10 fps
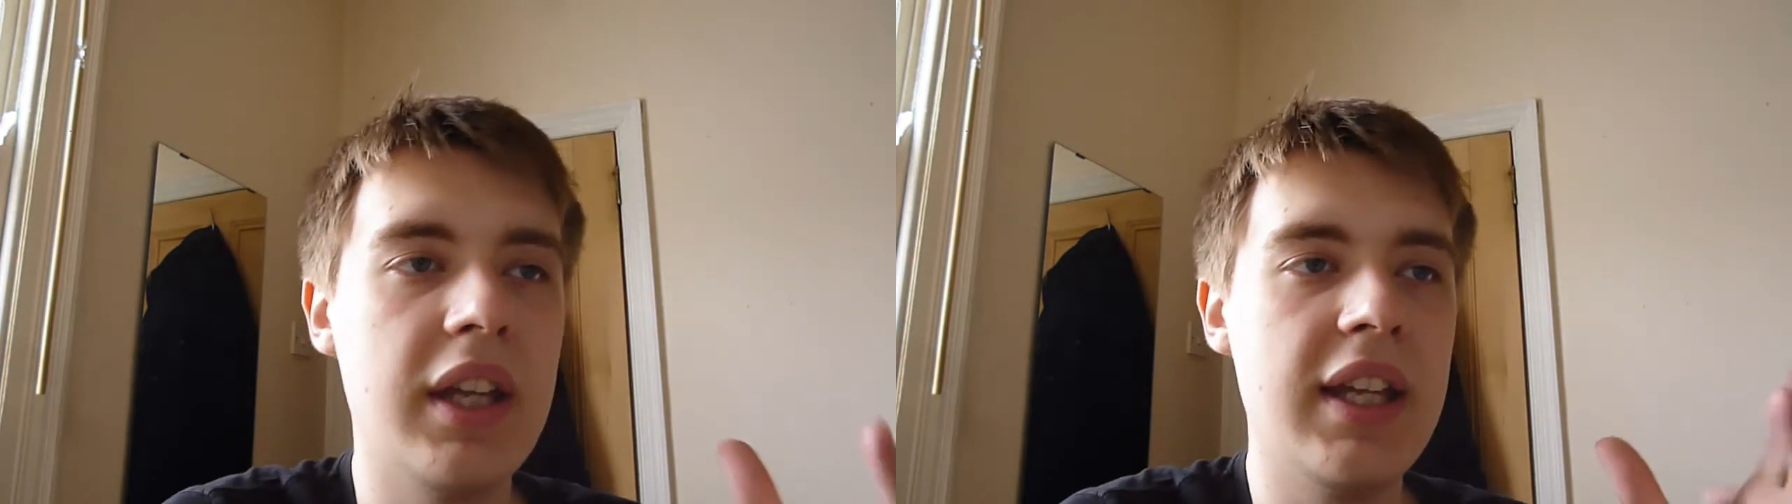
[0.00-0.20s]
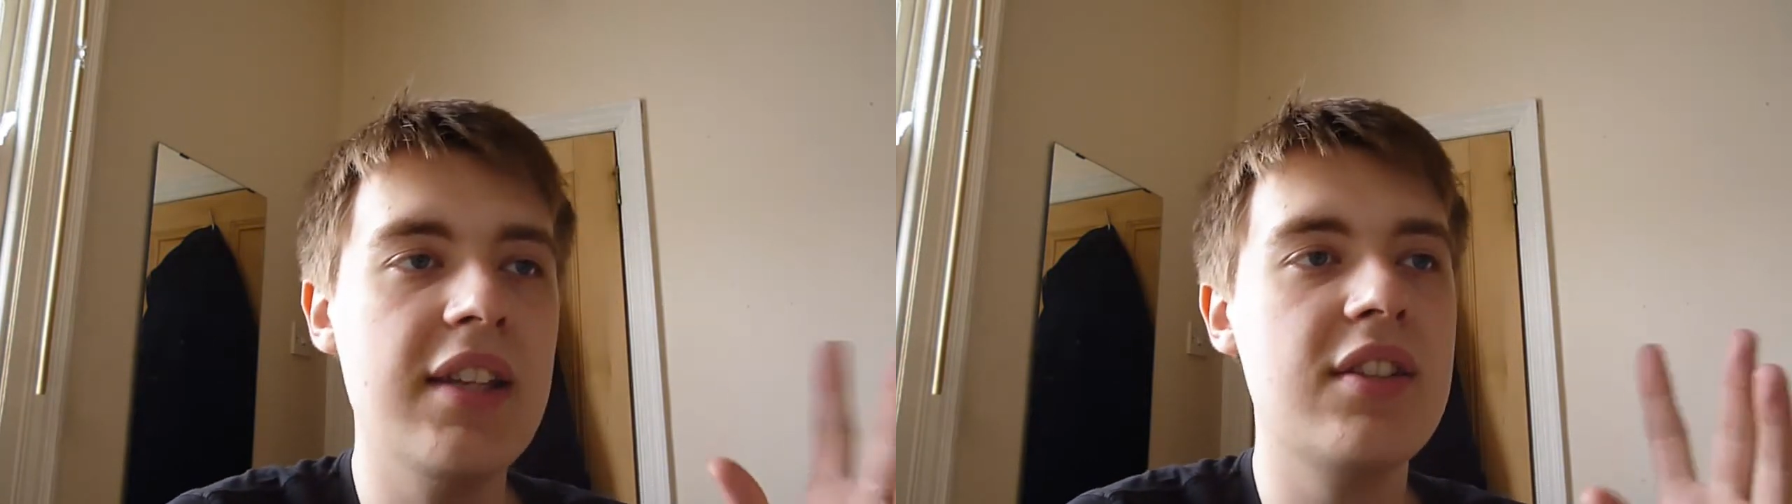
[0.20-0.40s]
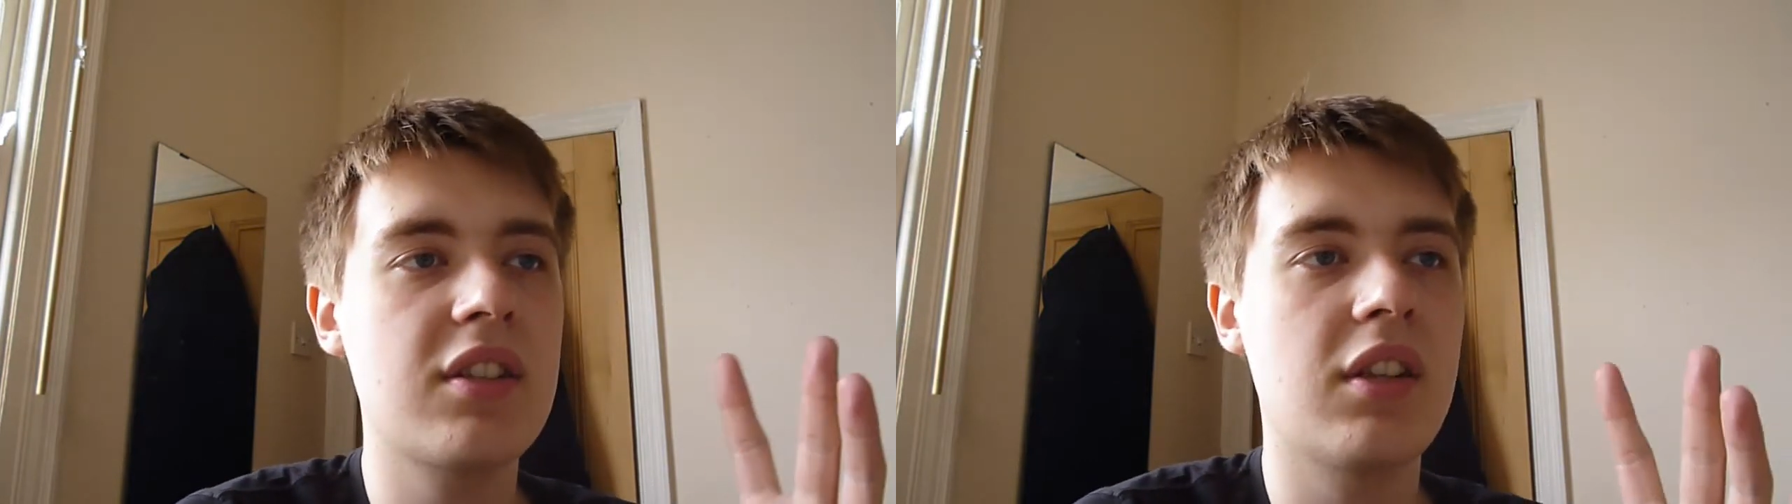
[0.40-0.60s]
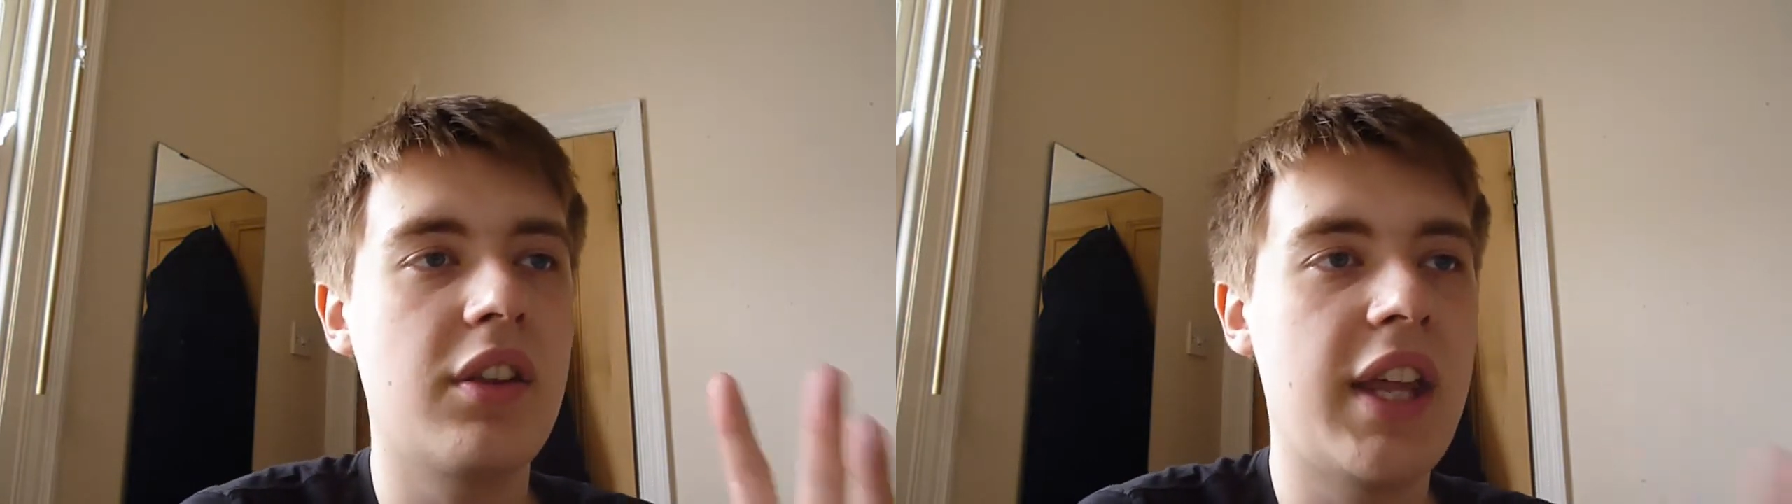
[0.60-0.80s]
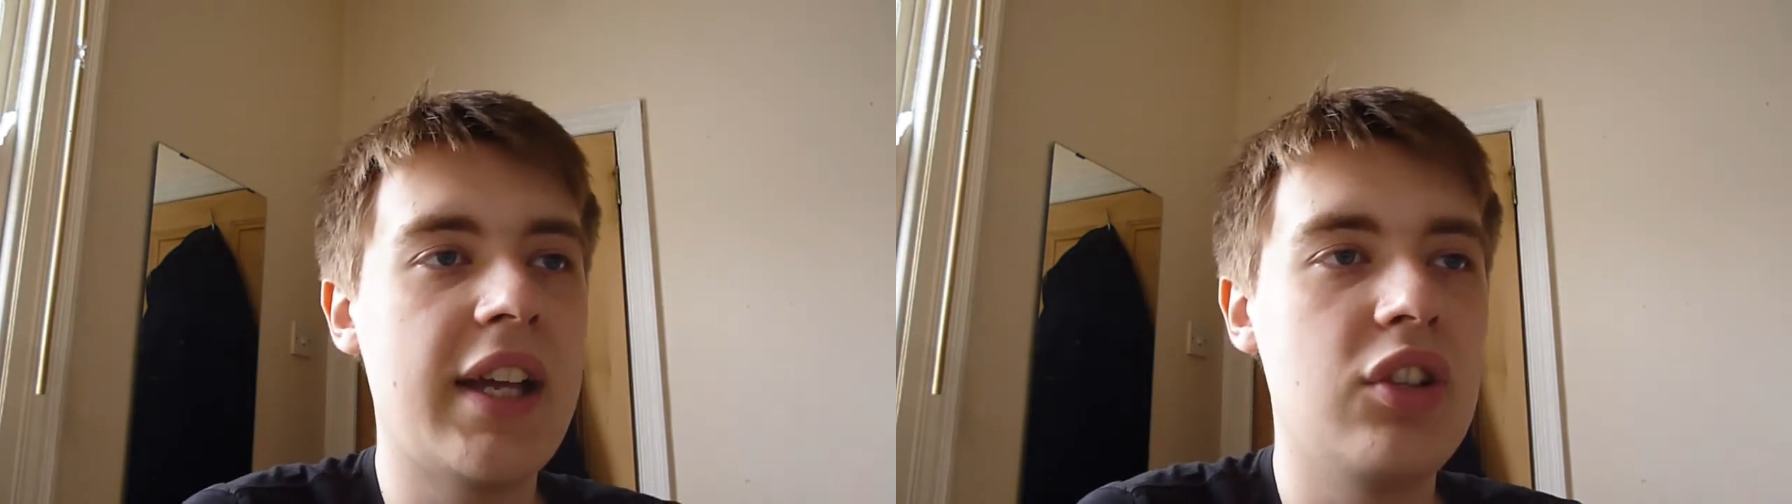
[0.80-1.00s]
is
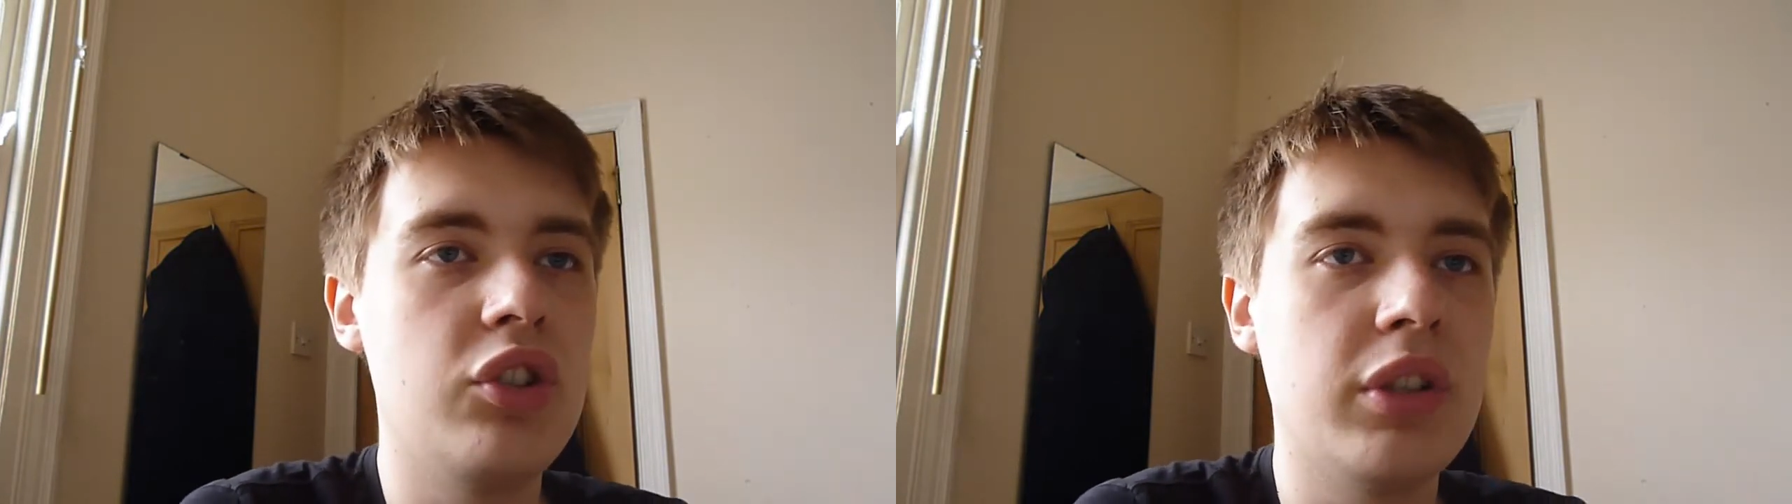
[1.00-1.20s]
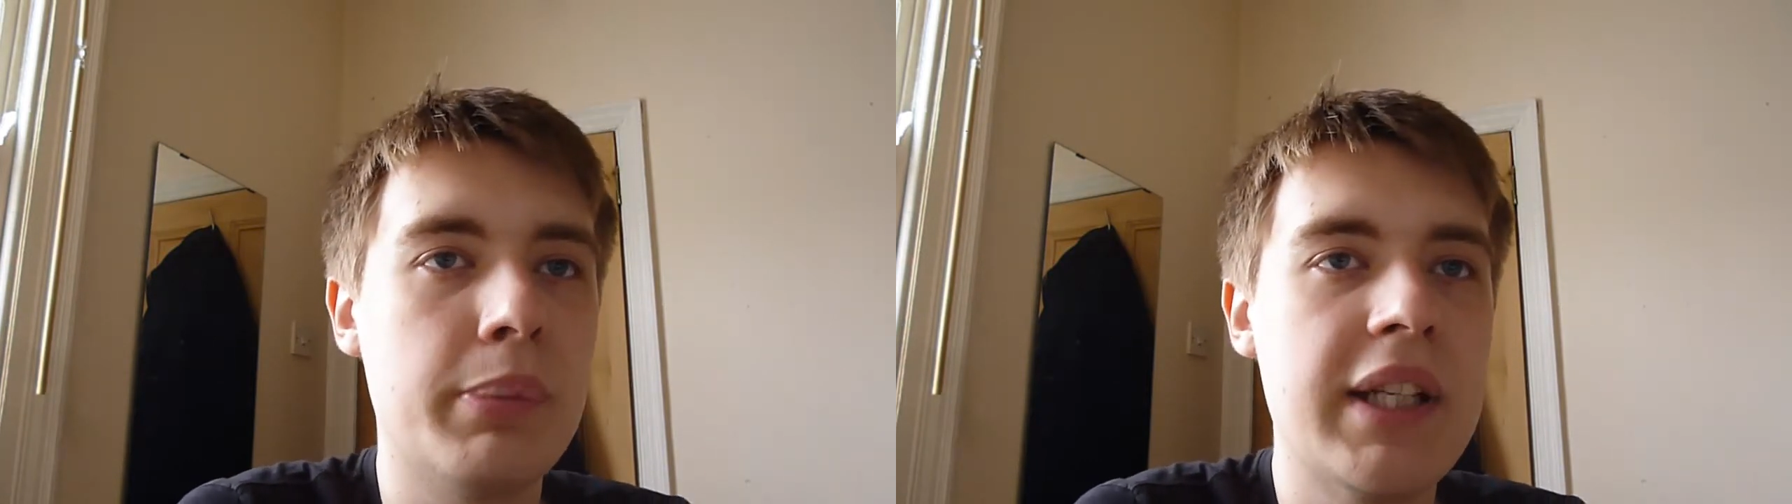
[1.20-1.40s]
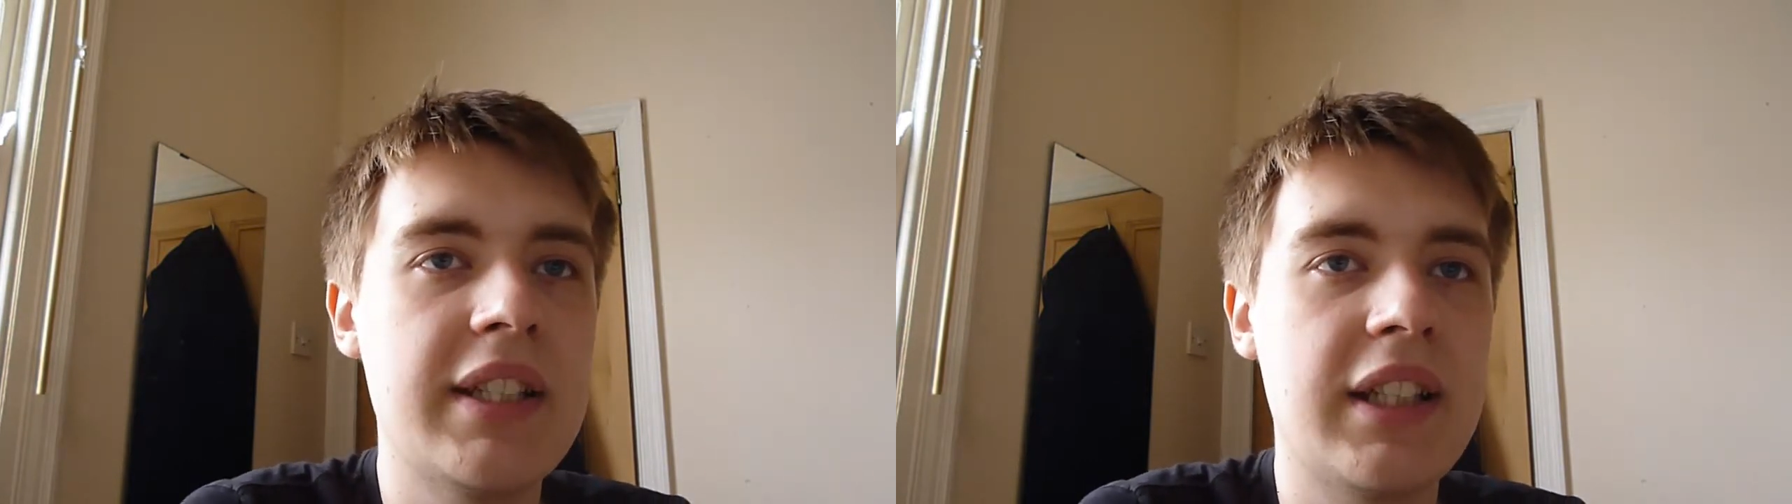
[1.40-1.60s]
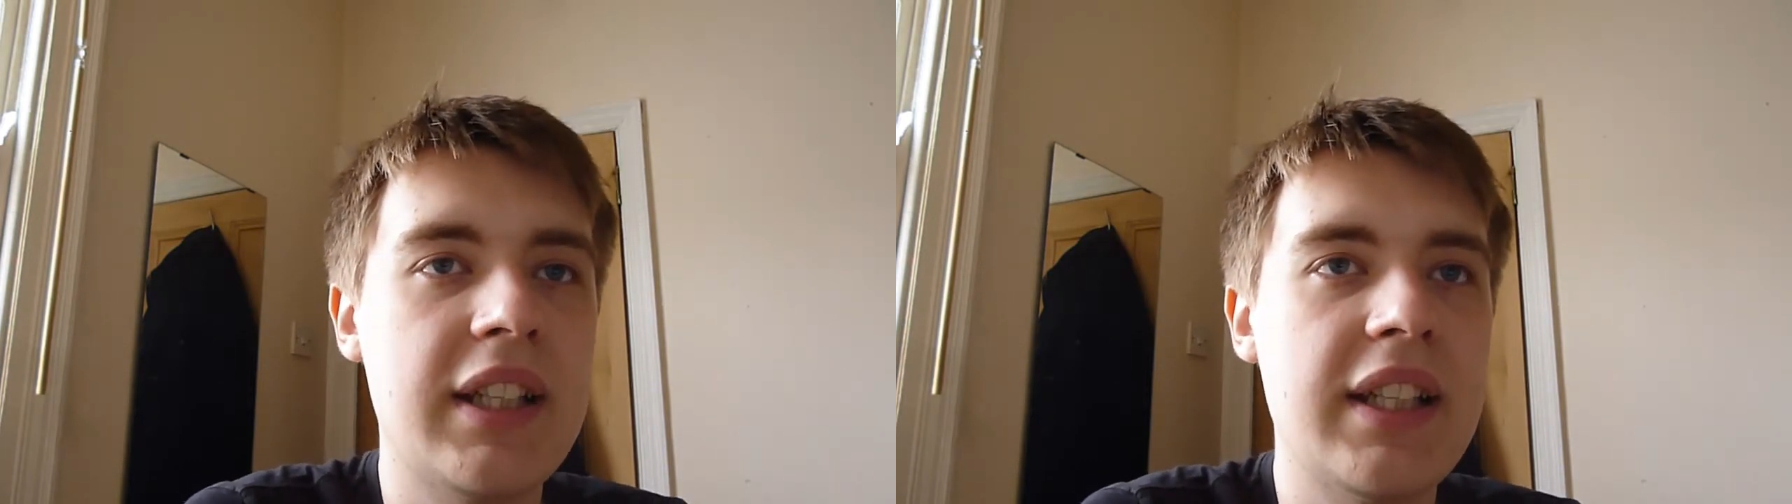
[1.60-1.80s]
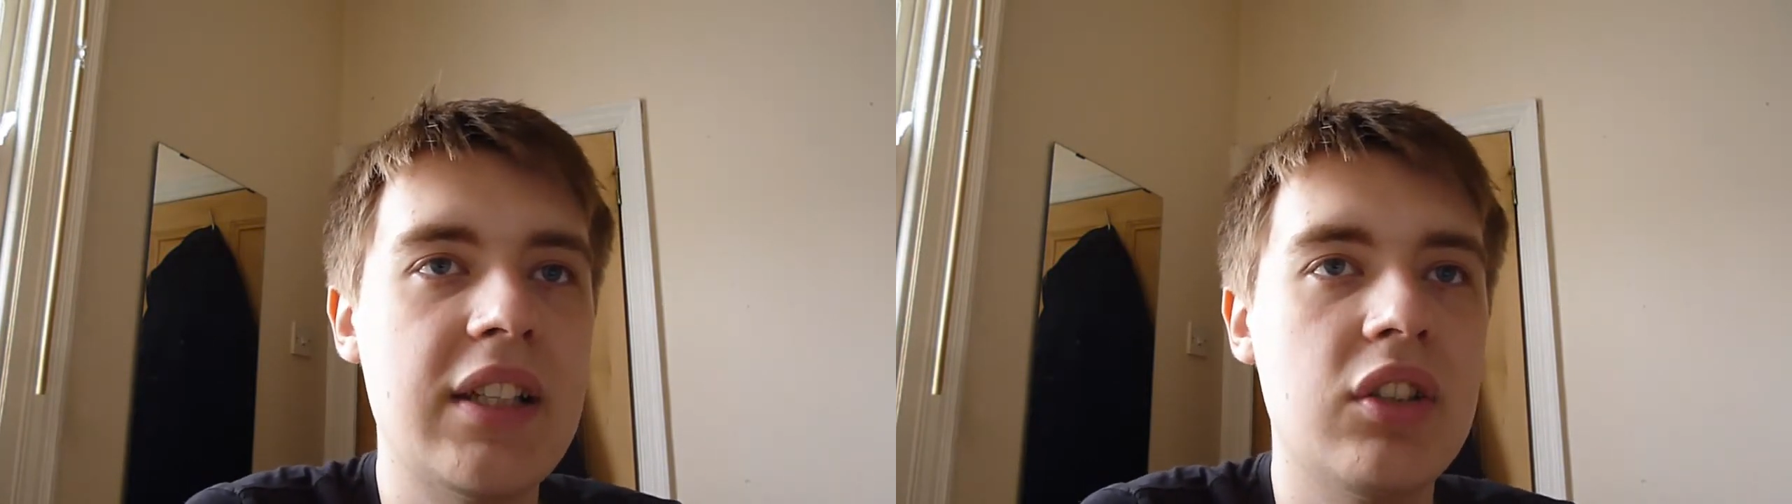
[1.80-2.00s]
that you can
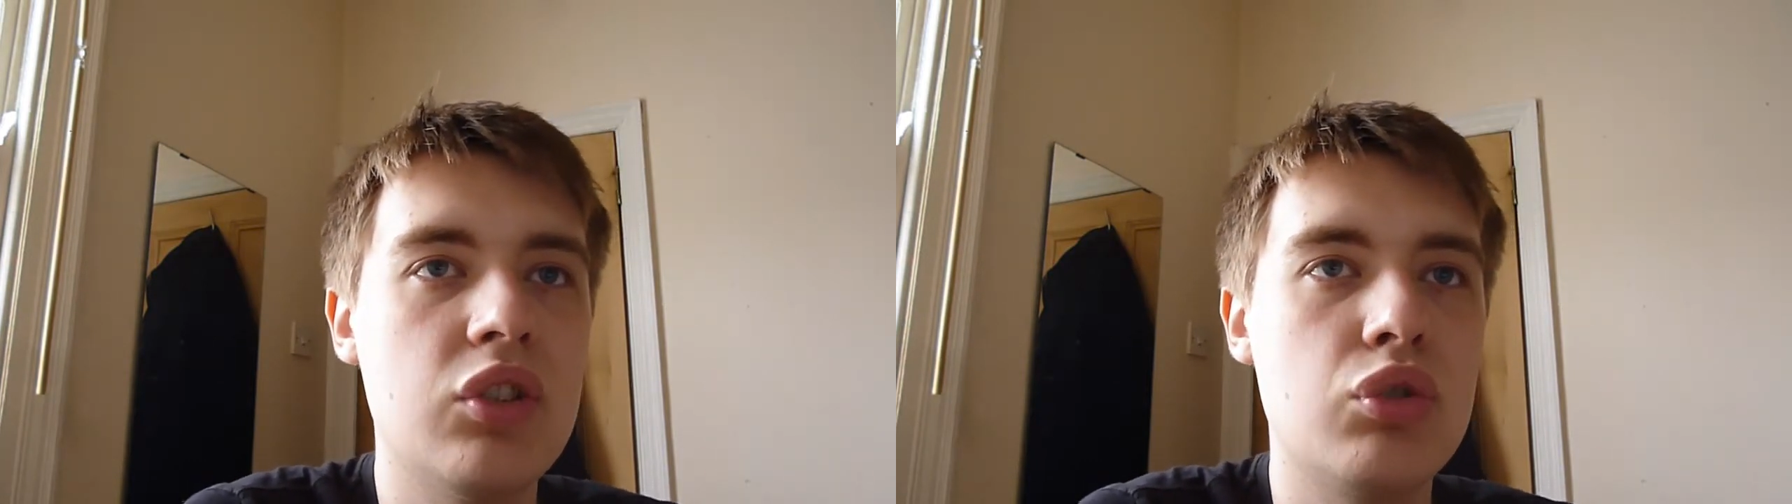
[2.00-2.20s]
basically